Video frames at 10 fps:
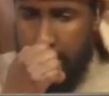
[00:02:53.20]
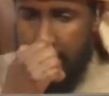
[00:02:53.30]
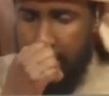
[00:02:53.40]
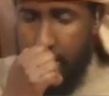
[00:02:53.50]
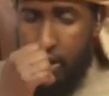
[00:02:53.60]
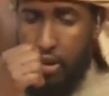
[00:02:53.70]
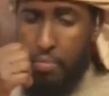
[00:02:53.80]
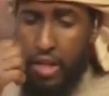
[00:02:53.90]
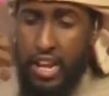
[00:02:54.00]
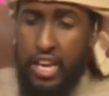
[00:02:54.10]
and he
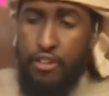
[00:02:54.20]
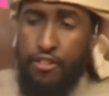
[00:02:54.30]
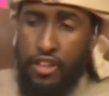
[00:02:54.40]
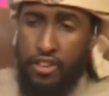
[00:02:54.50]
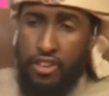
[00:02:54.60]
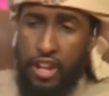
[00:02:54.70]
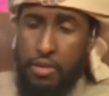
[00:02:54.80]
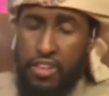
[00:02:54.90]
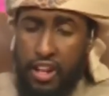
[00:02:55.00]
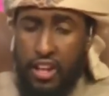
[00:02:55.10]
believes this is going
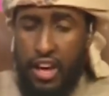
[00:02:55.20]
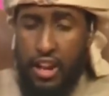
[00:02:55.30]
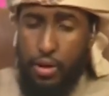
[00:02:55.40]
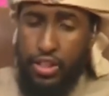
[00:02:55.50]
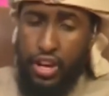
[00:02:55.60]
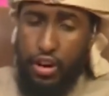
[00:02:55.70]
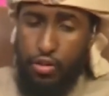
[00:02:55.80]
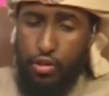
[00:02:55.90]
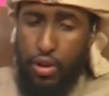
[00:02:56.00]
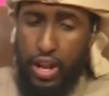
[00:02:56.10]
to be a sadaqah and a way to get
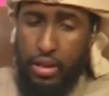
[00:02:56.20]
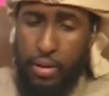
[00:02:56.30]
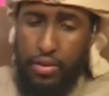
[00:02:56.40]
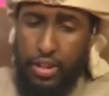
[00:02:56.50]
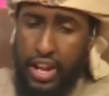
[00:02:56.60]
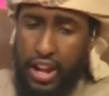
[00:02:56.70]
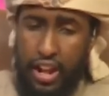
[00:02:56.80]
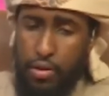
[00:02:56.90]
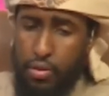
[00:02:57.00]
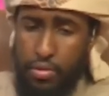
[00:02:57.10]
closer to Allah tabarak wa ta'ala,
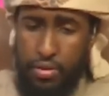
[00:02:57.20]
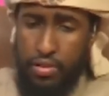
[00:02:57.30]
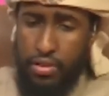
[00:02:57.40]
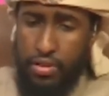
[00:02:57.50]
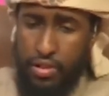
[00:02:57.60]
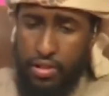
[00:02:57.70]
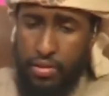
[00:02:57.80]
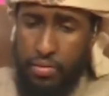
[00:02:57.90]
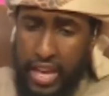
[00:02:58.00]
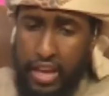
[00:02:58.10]
Allah will
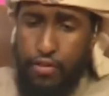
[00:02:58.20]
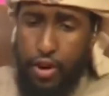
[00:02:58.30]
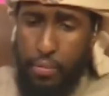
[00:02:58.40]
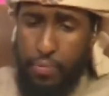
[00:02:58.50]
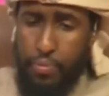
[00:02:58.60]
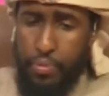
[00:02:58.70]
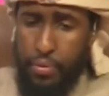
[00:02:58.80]
make it for him.